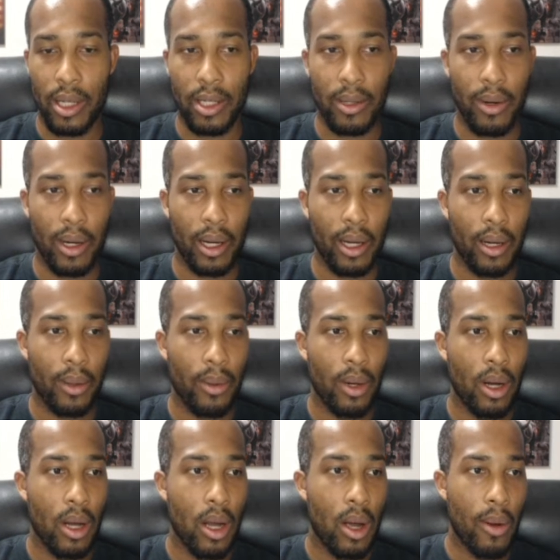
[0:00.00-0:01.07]
tester right here,
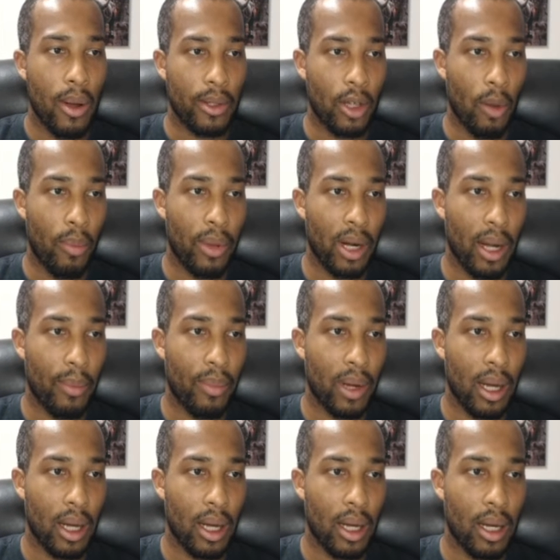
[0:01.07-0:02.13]
let's open up,
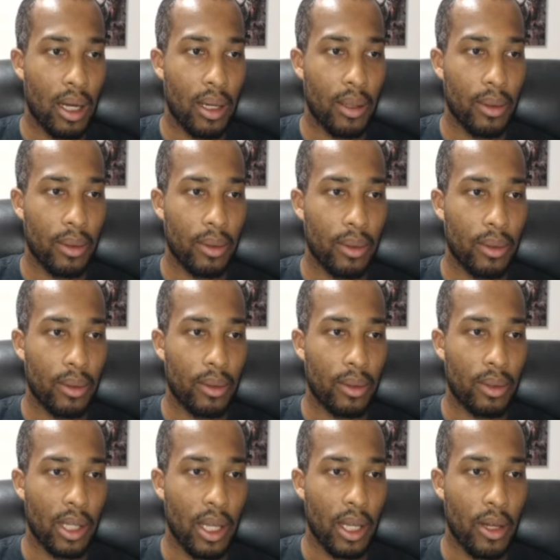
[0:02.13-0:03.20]
uh,
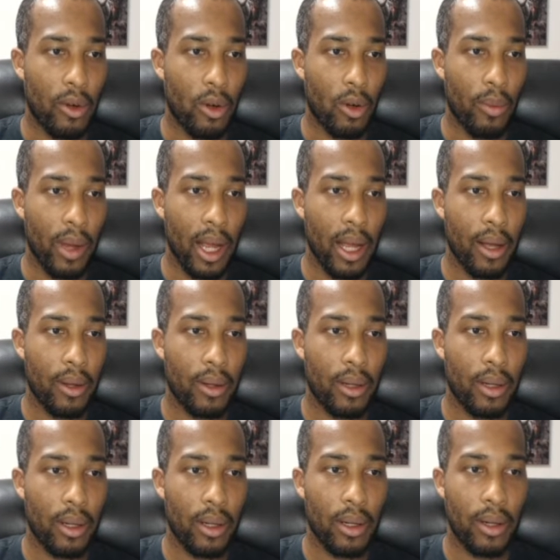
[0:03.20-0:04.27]
say Euro Pound,
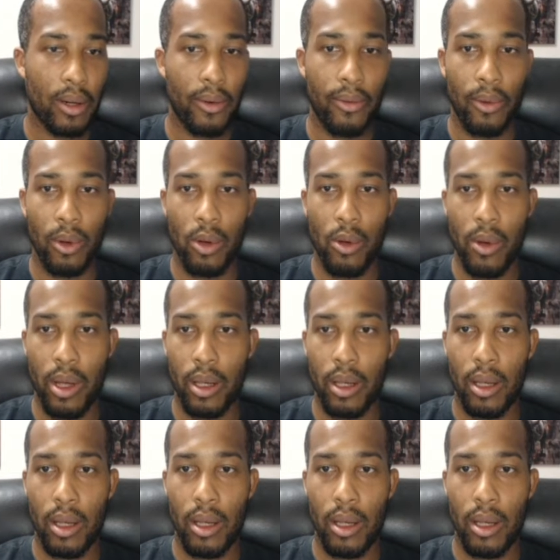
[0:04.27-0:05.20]
real quick.